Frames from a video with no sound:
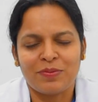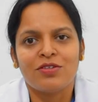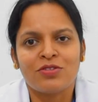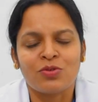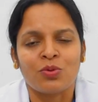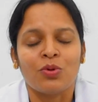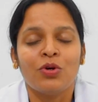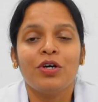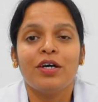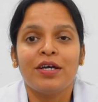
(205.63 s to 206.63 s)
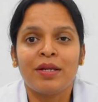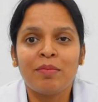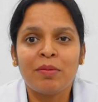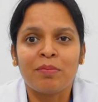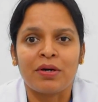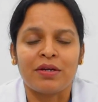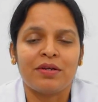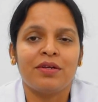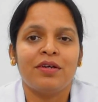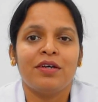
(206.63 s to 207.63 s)
So
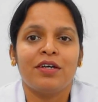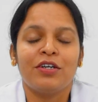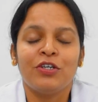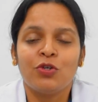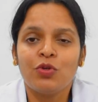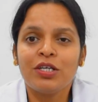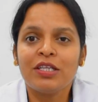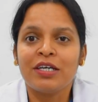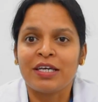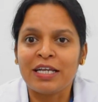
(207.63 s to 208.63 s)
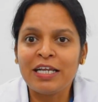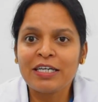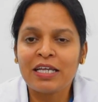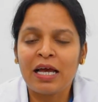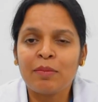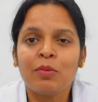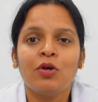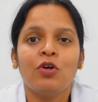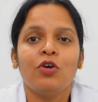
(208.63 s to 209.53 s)
remember, during the healing time,